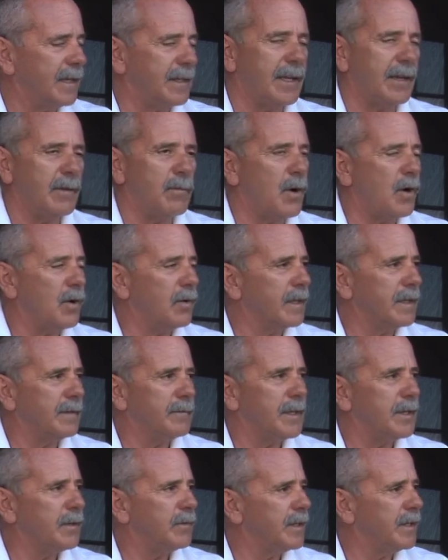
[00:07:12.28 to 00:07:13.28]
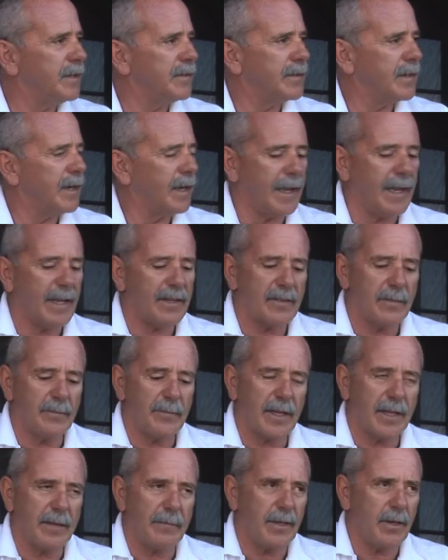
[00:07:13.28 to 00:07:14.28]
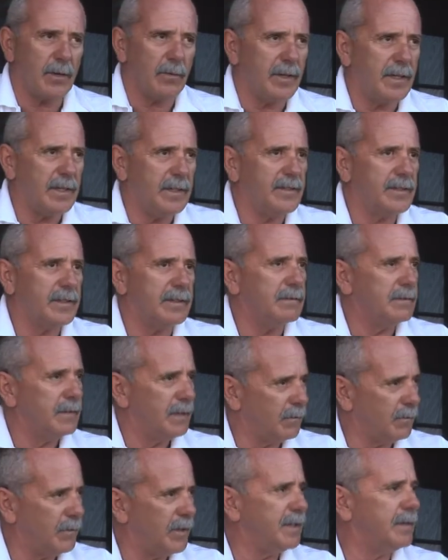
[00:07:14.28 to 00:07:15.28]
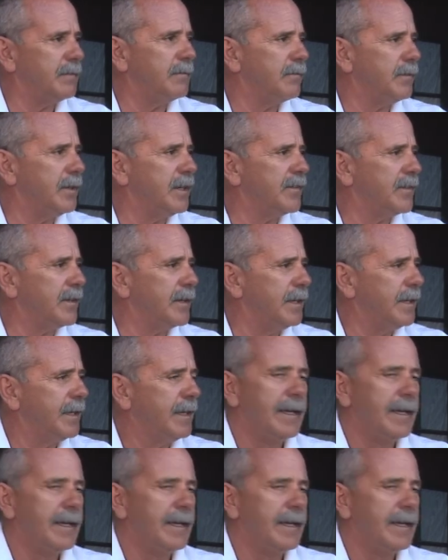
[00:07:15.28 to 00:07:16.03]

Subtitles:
And they won't give me a reason. I asked them to give me a reason, a written reason,